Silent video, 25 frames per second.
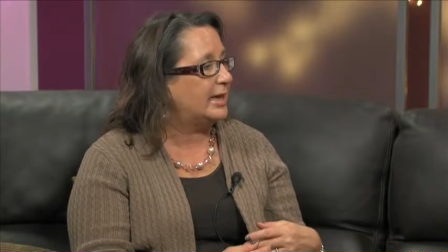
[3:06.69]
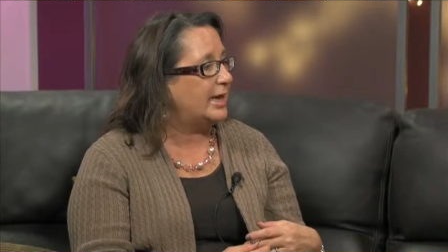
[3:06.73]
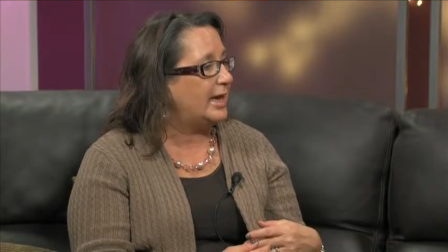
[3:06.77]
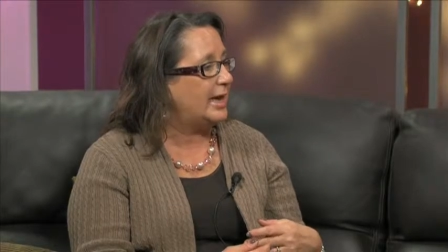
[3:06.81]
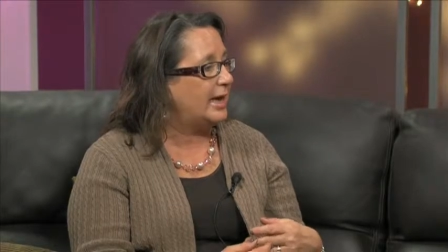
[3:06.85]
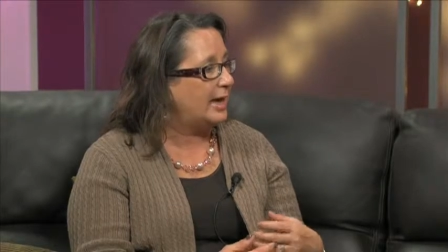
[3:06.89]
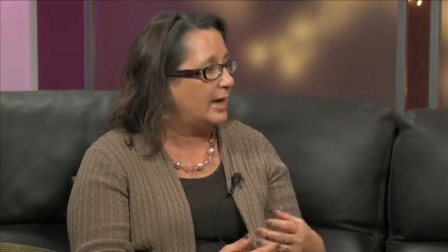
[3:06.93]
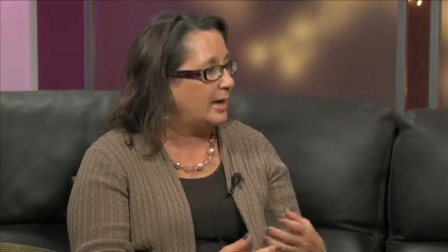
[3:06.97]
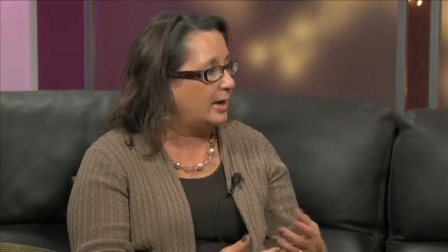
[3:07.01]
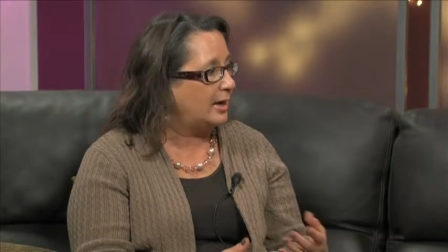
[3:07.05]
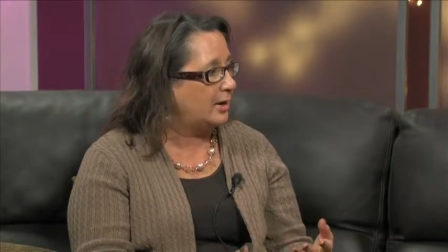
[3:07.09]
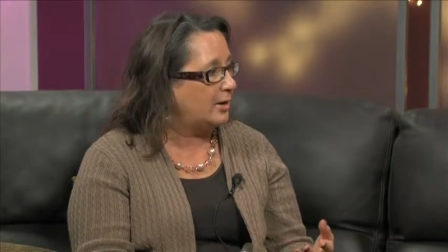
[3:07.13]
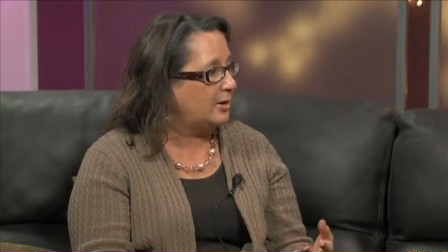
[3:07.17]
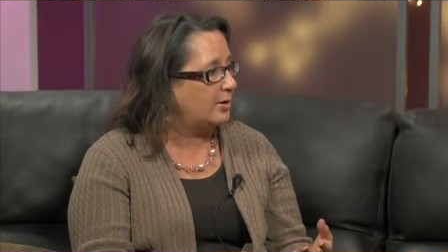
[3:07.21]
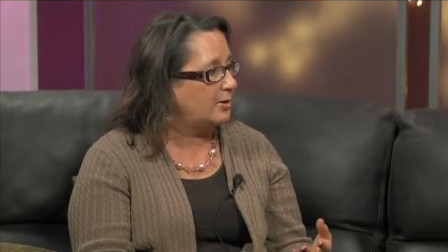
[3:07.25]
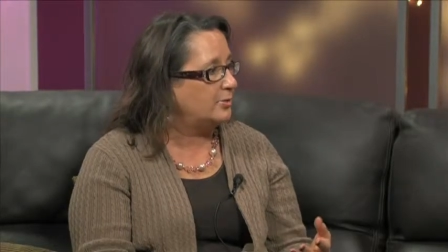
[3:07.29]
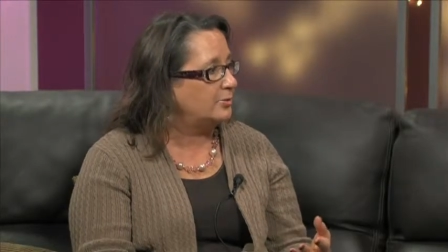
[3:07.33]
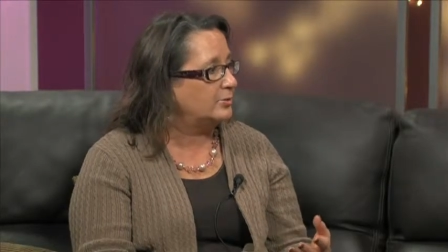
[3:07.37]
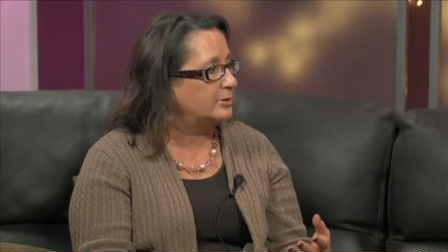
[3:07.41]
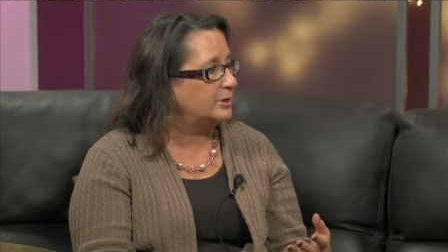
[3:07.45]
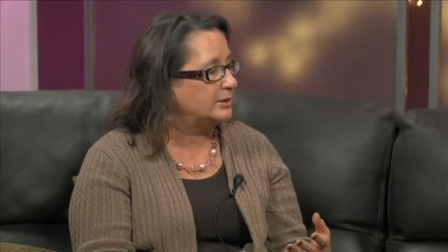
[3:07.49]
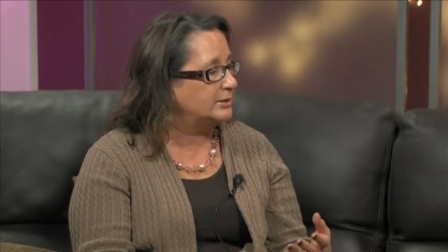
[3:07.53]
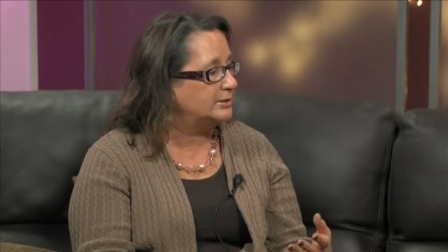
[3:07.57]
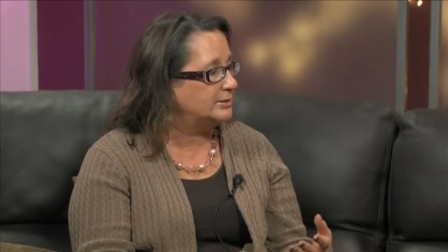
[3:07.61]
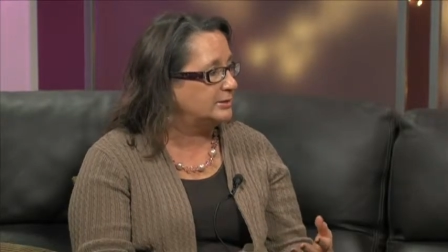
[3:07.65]
how
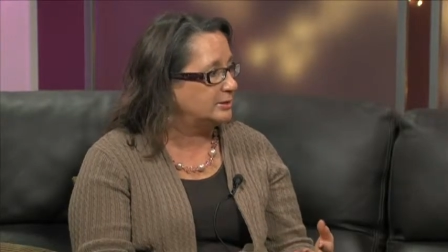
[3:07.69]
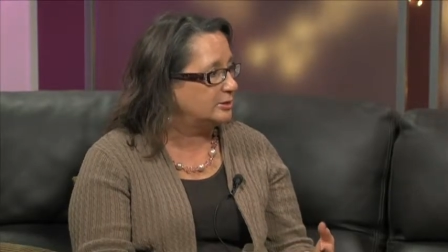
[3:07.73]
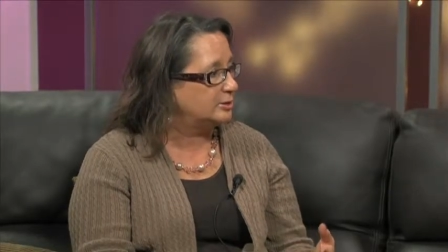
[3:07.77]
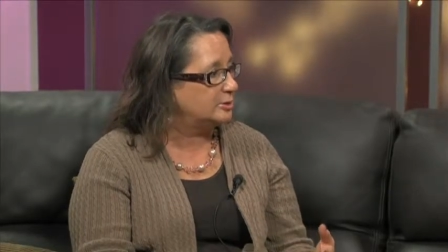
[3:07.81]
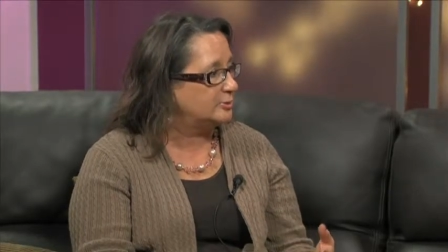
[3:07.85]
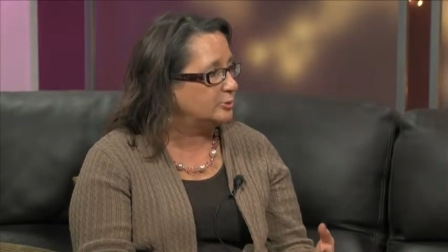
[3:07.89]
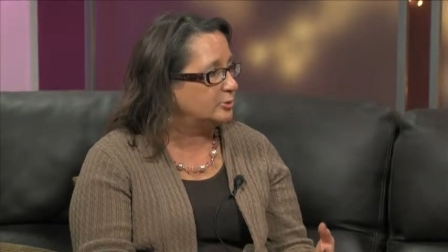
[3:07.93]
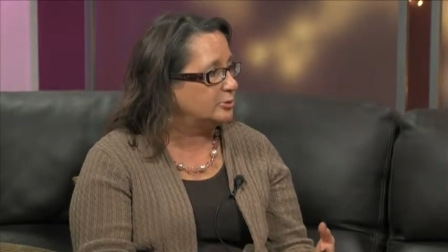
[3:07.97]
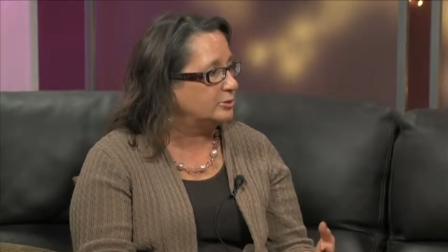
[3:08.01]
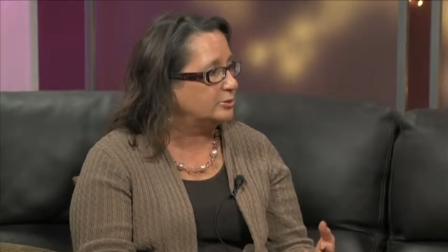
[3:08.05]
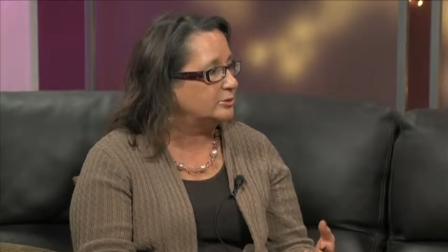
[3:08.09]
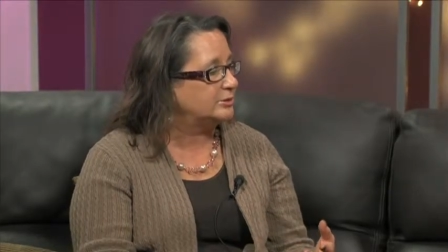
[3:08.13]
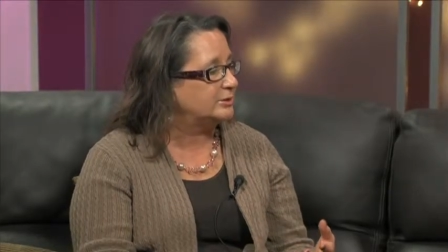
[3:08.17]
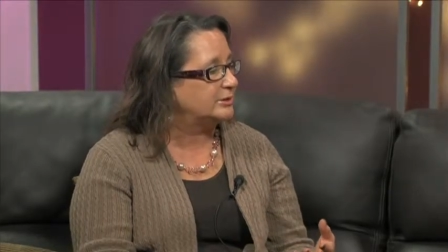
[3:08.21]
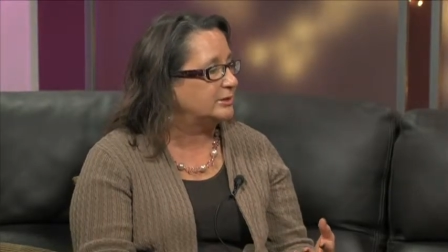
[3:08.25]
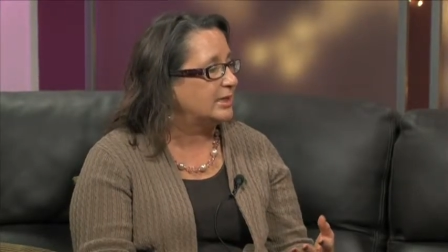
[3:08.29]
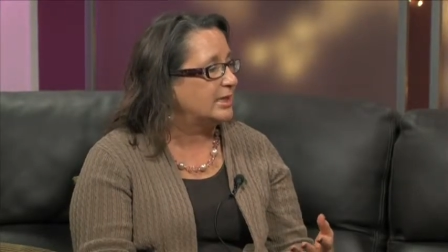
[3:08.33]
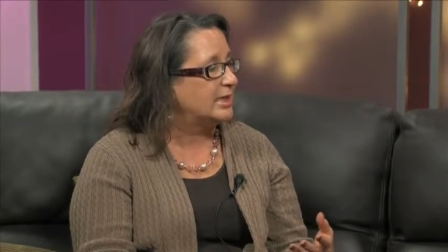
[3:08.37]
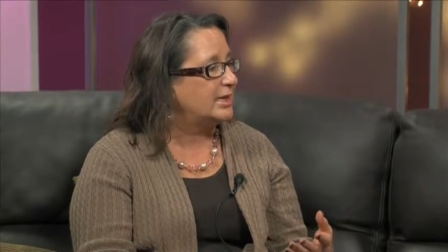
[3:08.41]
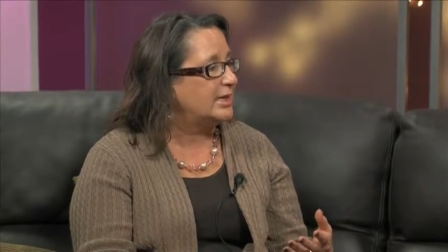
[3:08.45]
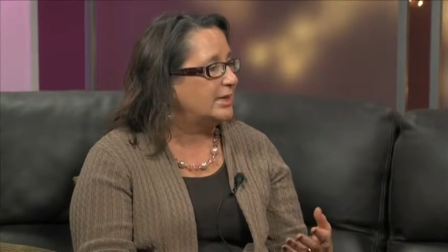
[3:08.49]
consumers